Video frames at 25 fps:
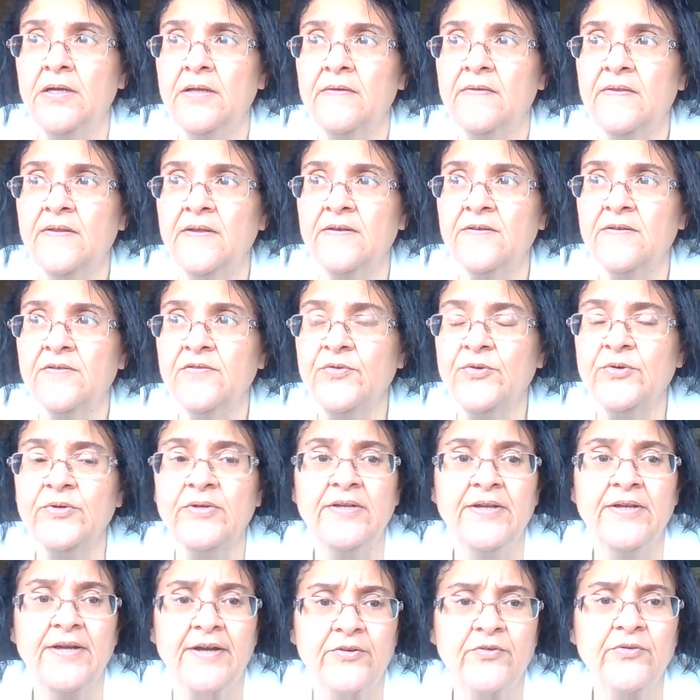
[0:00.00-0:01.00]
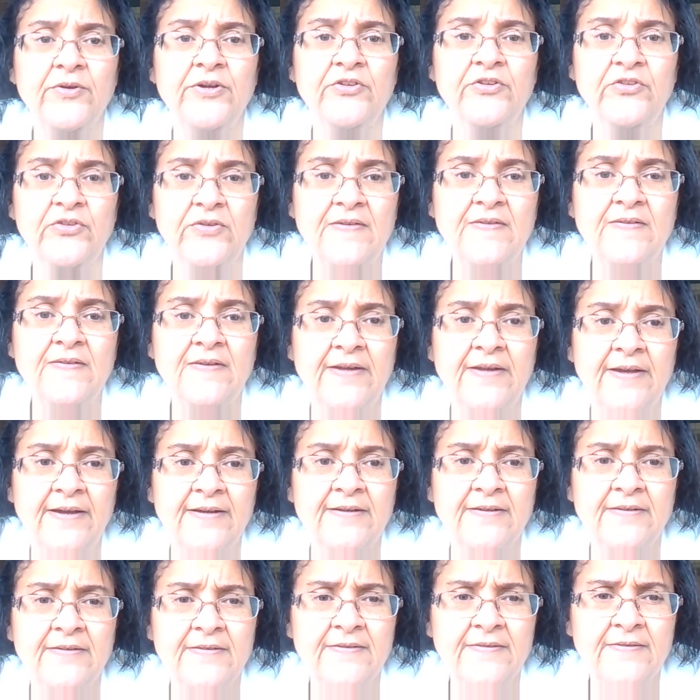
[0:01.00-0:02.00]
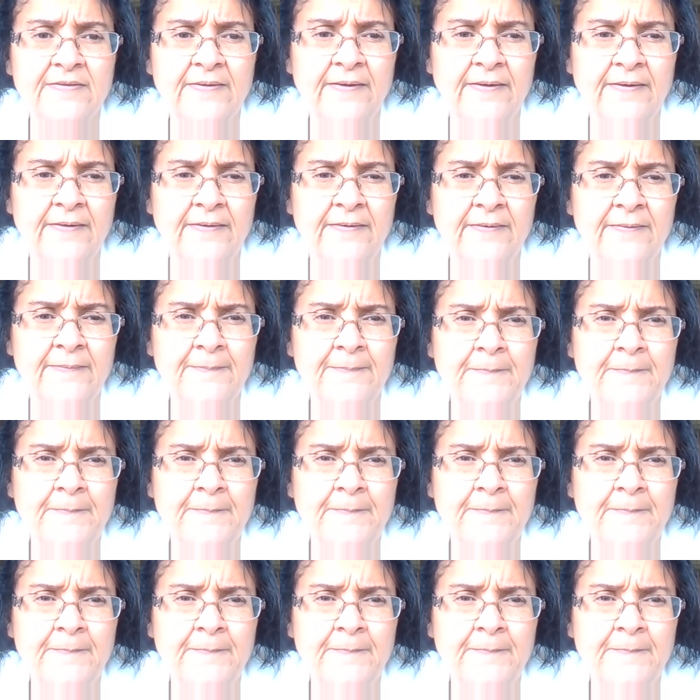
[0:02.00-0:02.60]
things for dehydration status. Okay,